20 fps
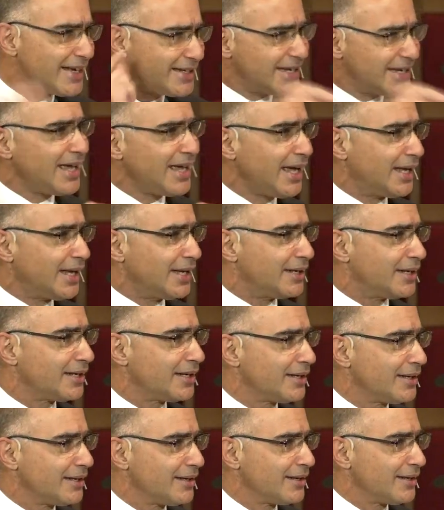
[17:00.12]
did.
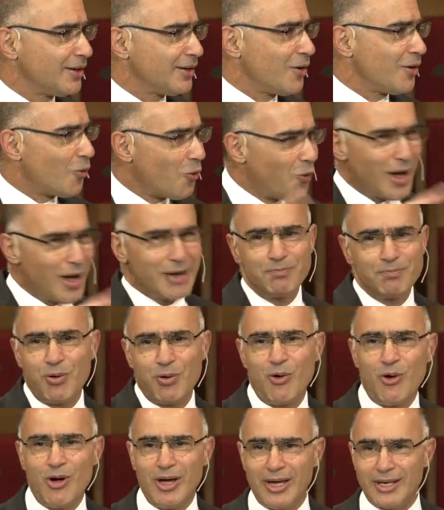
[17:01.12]
1
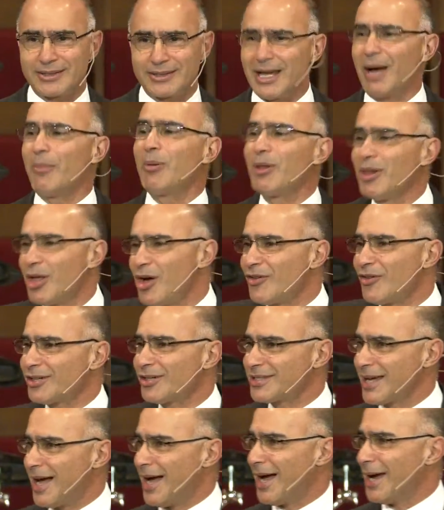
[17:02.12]
point. Double
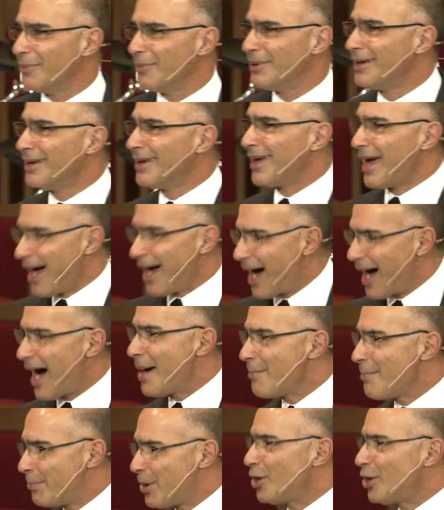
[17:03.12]
overtime.
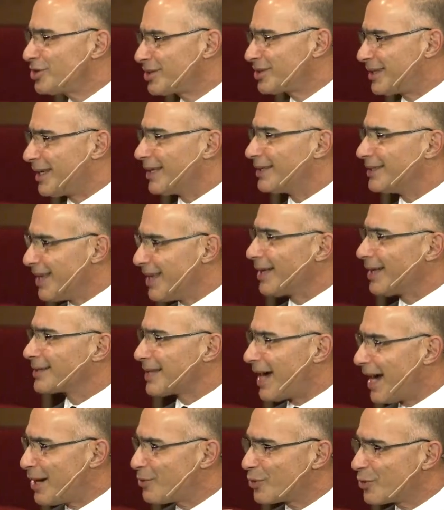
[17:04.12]
I'm boasting. Yes,
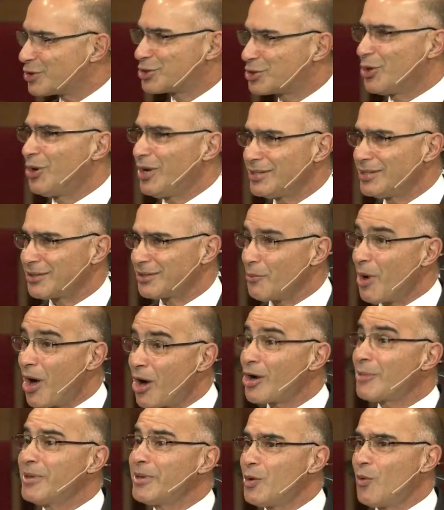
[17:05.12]
I rejoice.
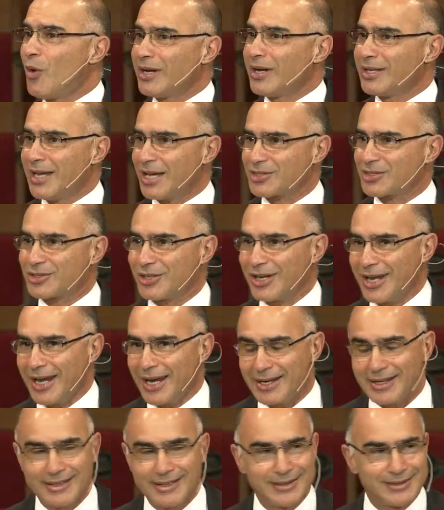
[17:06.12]
Army won yesterday.